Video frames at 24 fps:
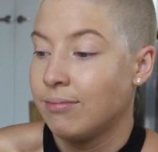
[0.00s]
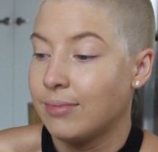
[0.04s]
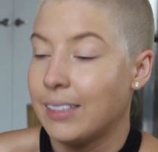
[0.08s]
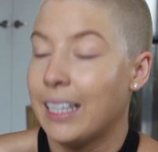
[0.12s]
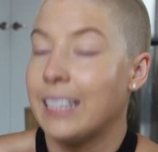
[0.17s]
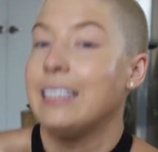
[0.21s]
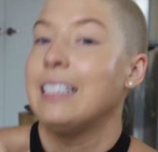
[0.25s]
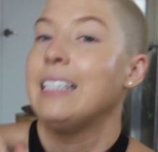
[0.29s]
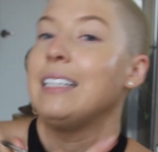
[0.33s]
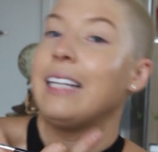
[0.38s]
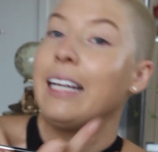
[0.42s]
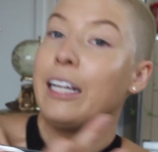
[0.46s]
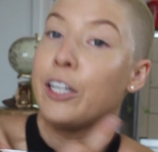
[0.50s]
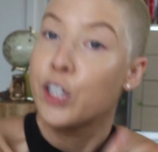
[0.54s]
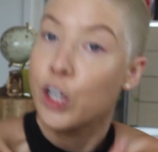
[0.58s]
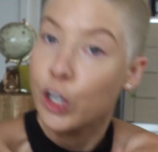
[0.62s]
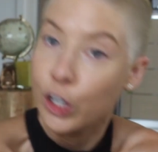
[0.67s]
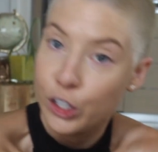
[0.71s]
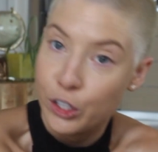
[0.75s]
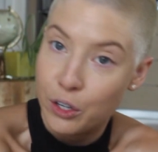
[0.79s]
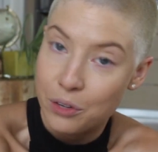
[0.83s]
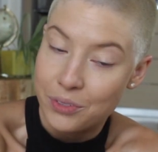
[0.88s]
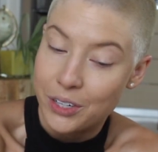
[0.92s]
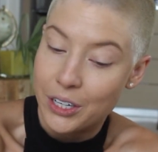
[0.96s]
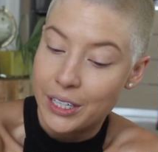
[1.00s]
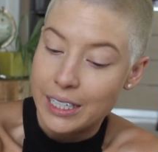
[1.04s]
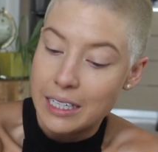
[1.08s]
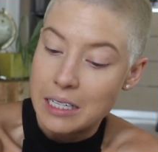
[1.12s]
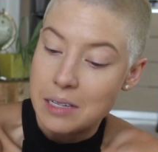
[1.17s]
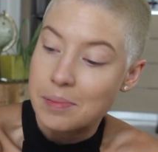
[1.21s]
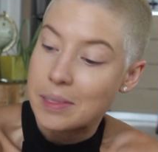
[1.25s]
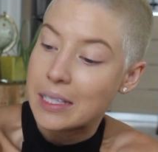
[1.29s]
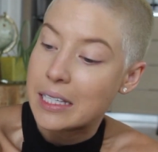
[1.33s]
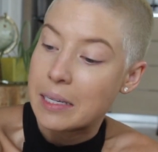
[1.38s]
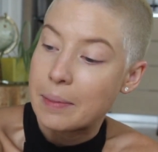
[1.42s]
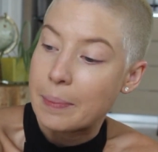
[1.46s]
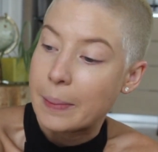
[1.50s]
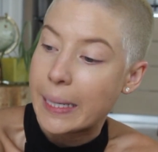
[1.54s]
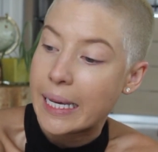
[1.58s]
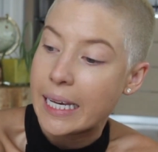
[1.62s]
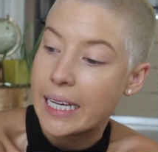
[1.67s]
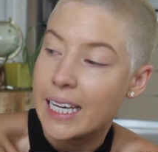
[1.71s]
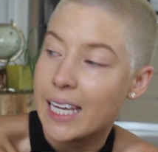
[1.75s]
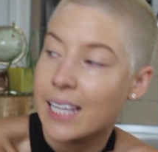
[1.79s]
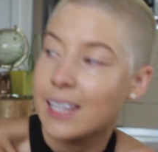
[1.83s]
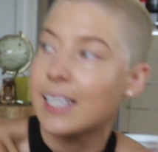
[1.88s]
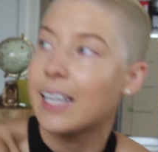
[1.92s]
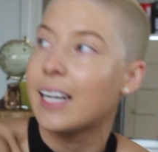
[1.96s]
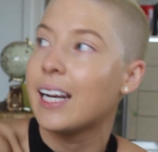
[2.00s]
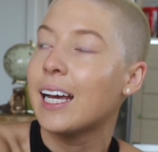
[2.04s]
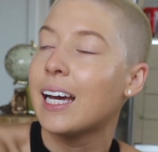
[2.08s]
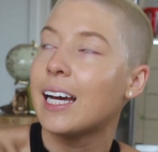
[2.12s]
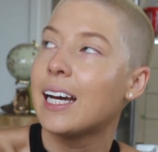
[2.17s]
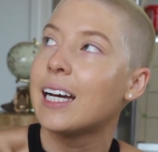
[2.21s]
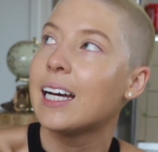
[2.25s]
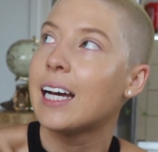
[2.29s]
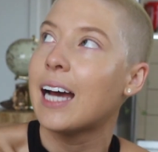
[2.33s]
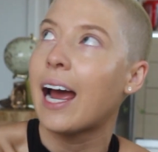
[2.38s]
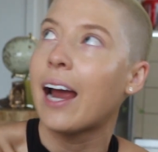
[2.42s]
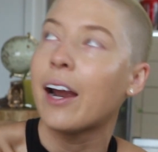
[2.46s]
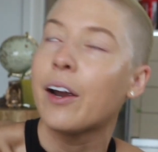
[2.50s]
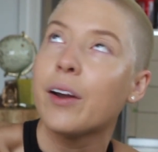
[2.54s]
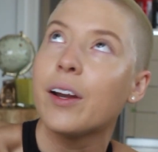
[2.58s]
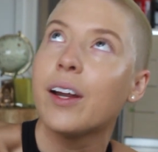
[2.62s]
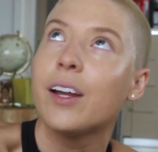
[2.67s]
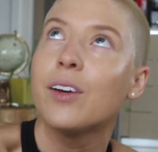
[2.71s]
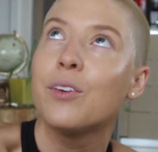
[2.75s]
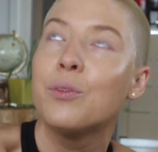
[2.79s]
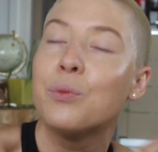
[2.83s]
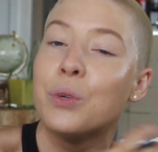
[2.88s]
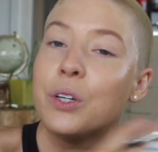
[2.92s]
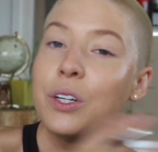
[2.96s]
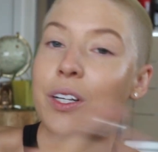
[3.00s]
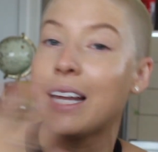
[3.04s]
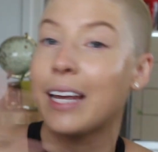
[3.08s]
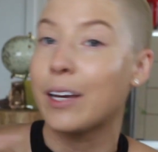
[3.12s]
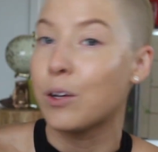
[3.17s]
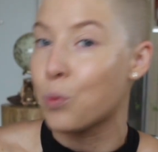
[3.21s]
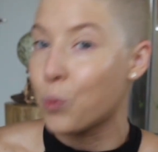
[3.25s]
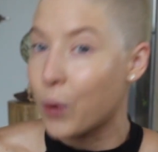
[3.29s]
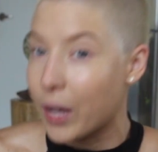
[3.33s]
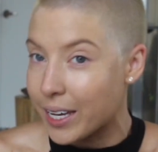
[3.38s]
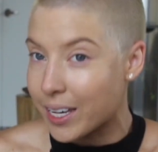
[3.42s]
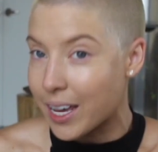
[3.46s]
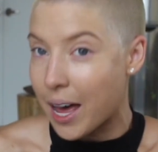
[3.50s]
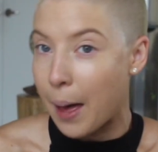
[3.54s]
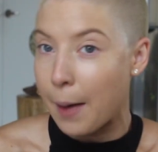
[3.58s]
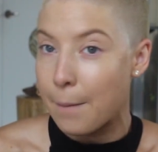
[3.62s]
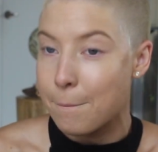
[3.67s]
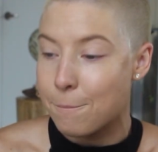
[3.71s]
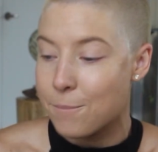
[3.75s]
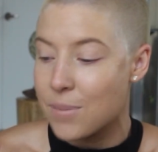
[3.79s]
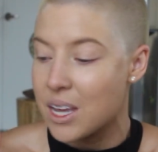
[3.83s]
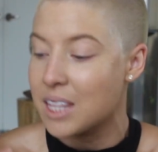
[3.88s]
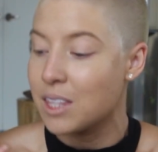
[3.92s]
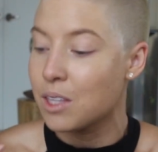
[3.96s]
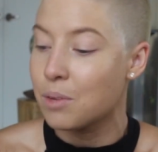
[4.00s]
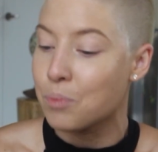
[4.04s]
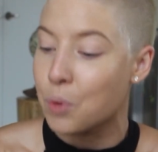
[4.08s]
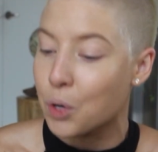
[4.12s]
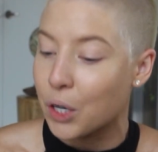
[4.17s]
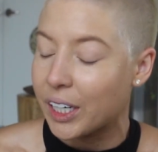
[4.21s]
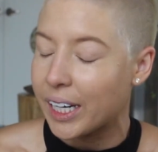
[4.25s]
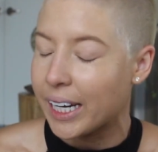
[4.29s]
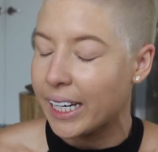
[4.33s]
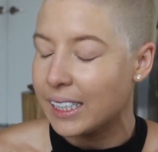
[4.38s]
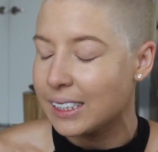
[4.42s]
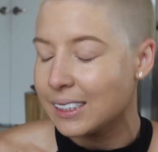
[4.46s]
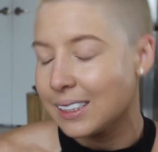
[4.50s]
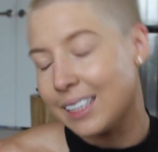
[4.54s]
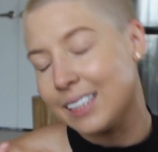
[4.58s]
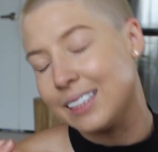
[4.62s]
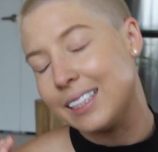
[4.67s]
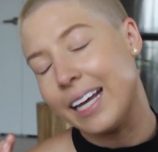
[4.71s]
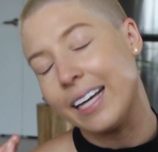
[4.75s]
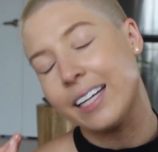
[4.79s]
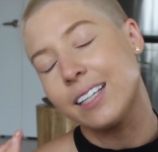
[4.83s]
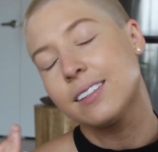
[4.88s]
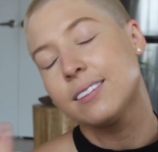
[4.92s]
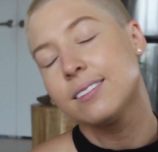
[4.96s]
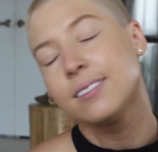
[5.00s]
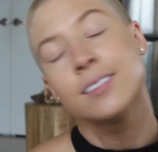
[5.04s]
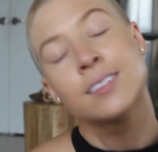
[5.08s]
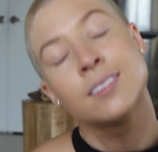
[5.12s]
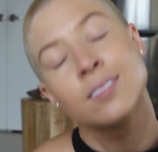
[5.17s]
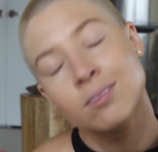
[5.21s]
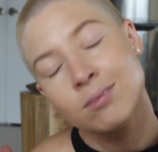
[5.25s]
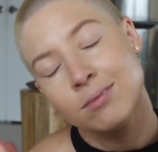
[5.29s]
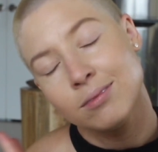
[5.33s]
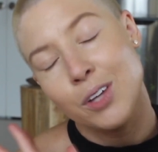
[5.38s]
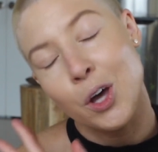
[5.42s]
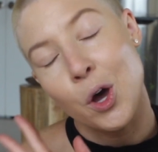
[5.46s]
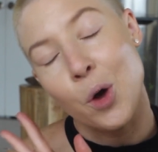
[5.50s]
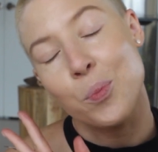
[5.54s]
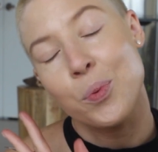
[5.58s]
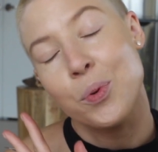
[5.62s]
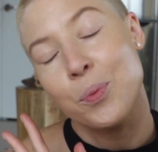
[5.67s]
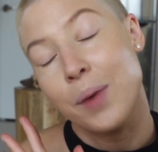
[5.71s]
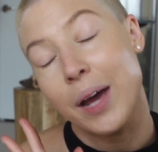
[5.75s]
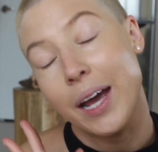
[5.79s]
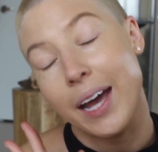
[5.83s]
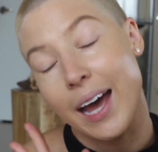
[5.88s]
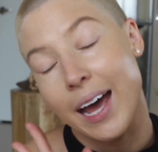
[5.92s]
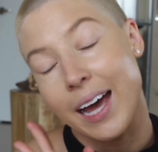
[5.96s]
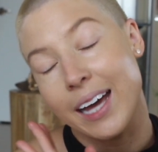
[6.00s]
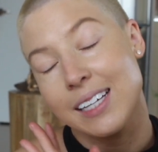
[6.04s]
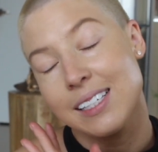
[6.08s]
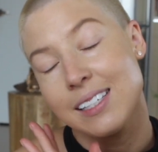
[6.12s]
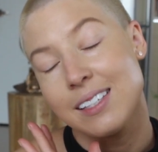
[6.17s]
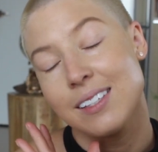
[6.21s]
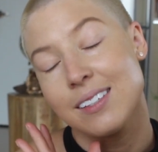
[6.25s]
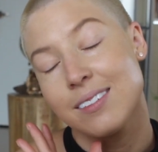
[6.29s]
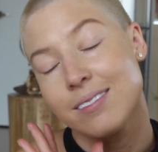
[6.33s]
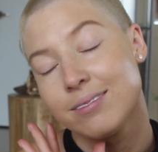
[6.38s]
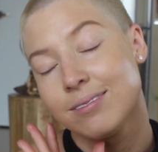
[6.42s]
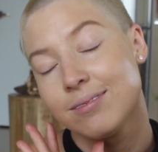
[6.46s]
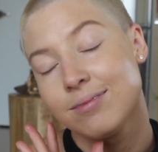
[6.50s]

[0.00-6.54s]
and then like turn over and keep sleeping, and then I would like wake up in the morning and like open my eyes